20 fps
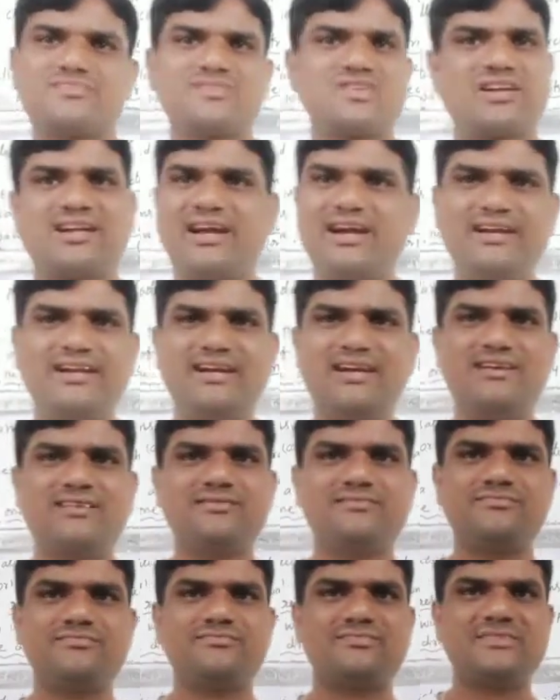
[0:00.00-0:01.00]

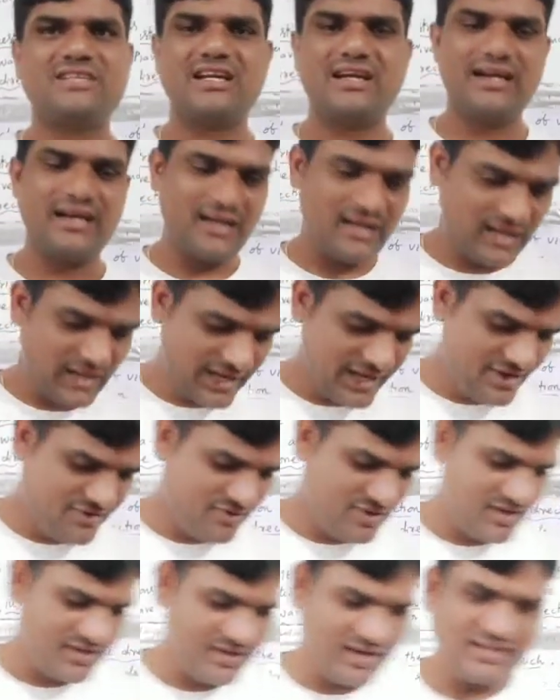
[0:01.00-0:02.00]
Correct? The eye
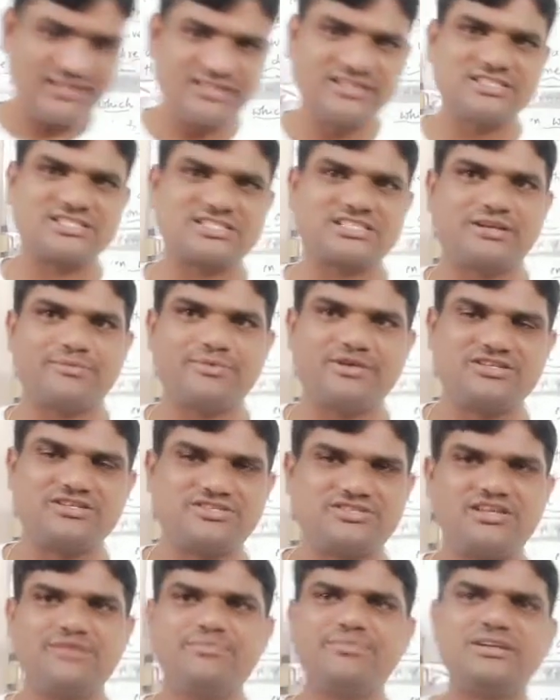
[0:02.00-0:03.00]
will get a
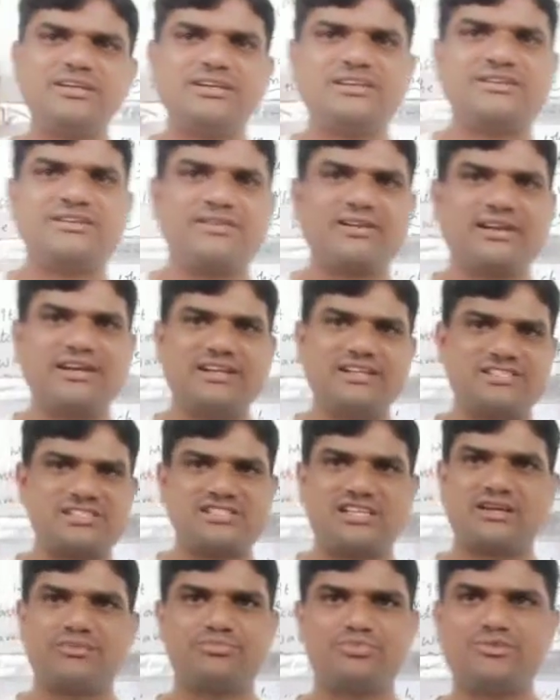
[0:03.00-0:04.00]
disturbance. Then it will get
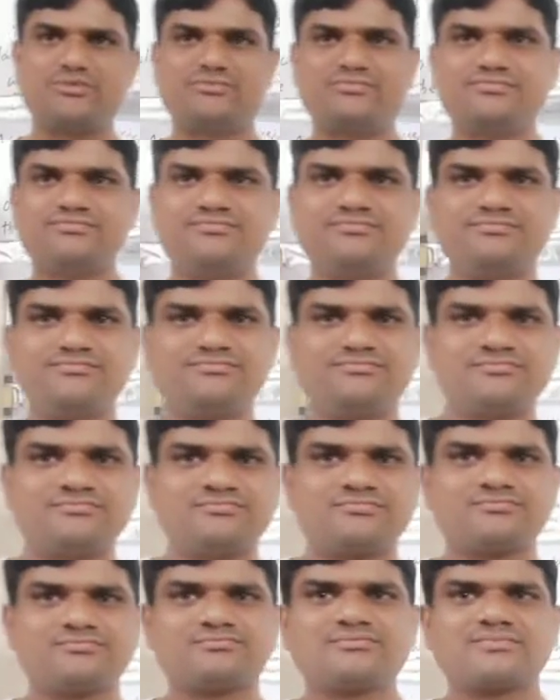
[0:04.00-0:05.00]
disturbed.
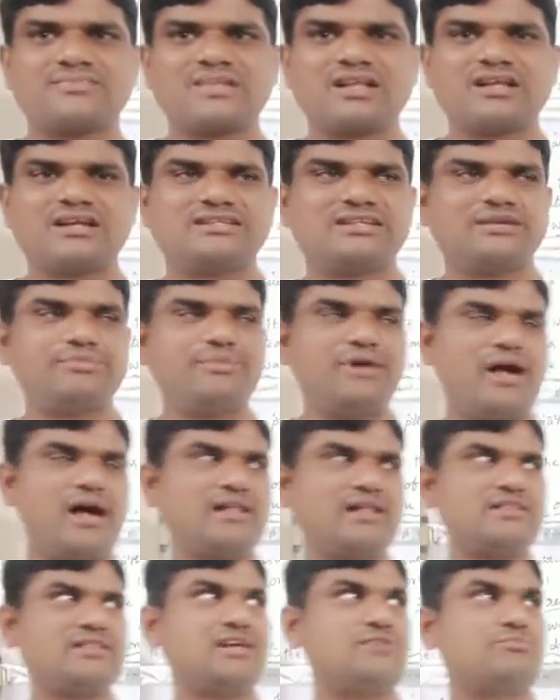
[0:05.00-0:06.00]
That way,
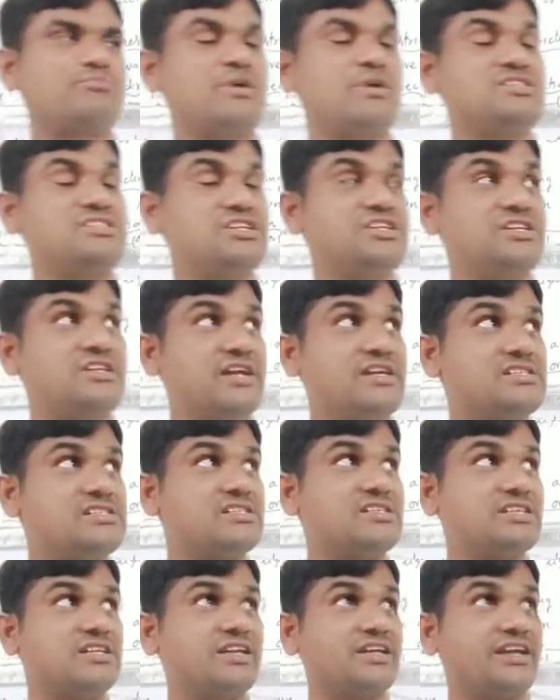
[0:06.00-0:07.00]
that much
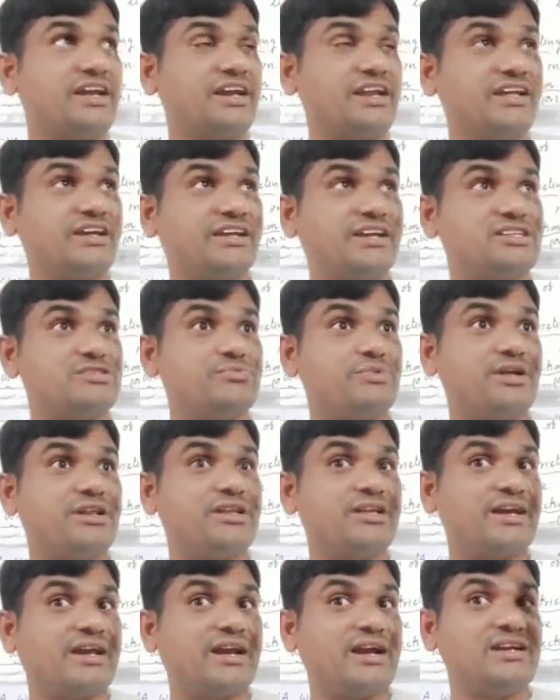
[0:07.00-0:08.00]
intensity can increase
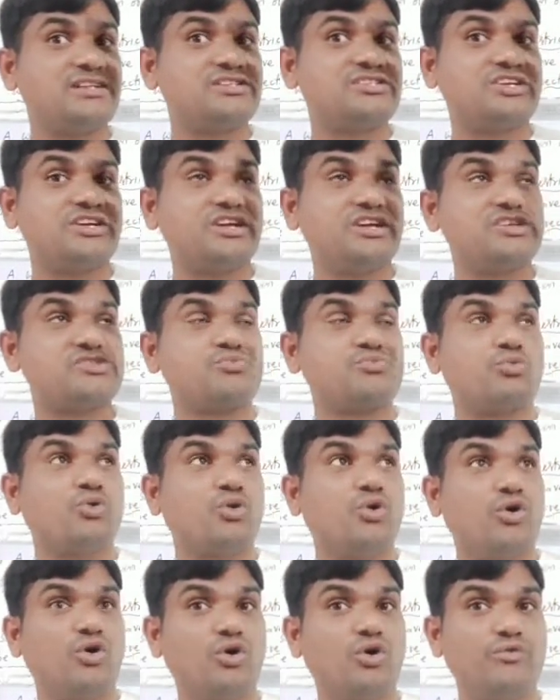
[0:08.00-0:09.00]
mean energy is
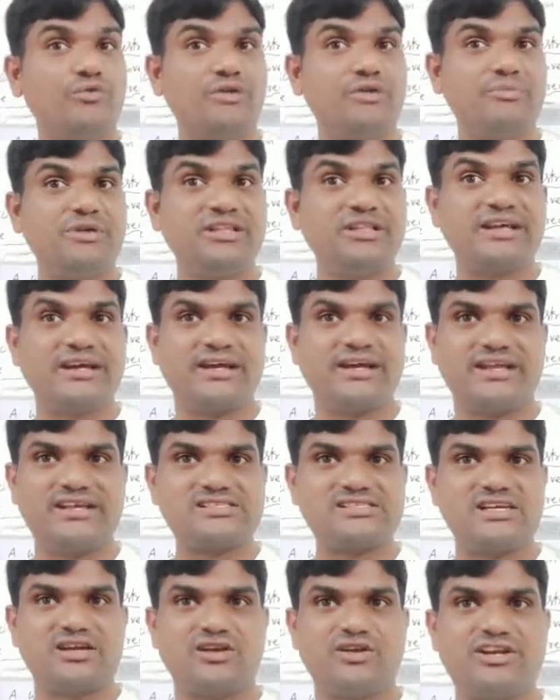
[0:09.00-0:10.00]
more will be there.
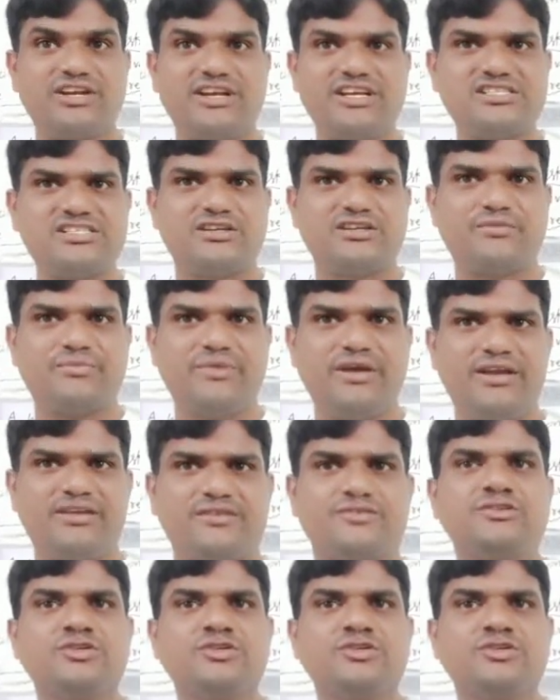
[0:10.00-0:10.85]
Yes, sir. Intensity mean